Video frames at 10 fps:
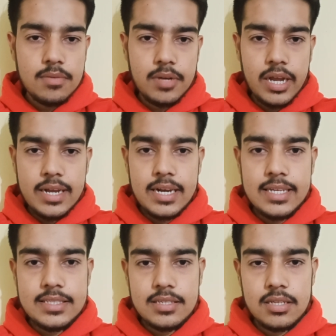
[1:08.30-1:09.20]

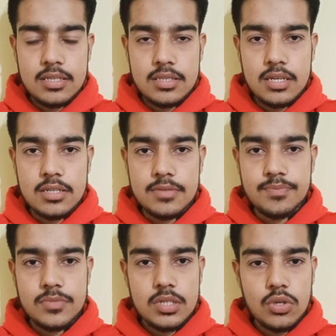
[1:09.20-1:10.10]
recognize the
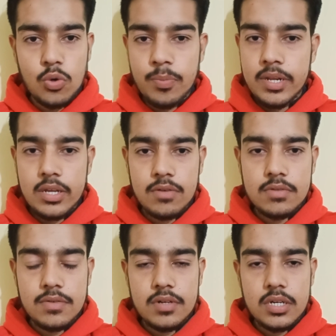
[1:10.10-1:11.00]
true meaning
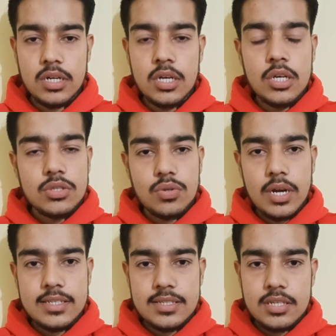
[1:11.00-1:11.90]
of the word. So
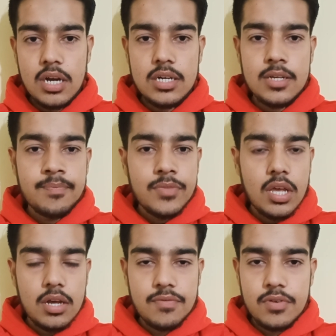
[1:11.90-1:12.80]
let's start.
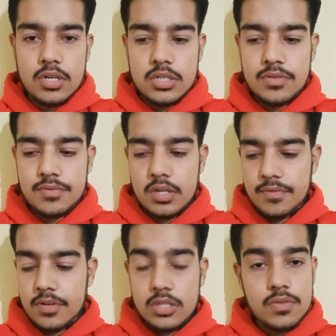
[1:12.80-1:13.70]
Our
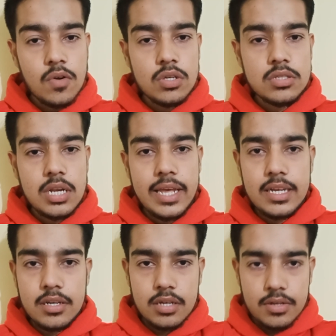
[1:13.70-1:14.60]
first was
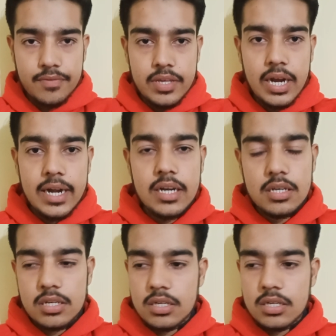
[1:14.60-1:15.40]
like we read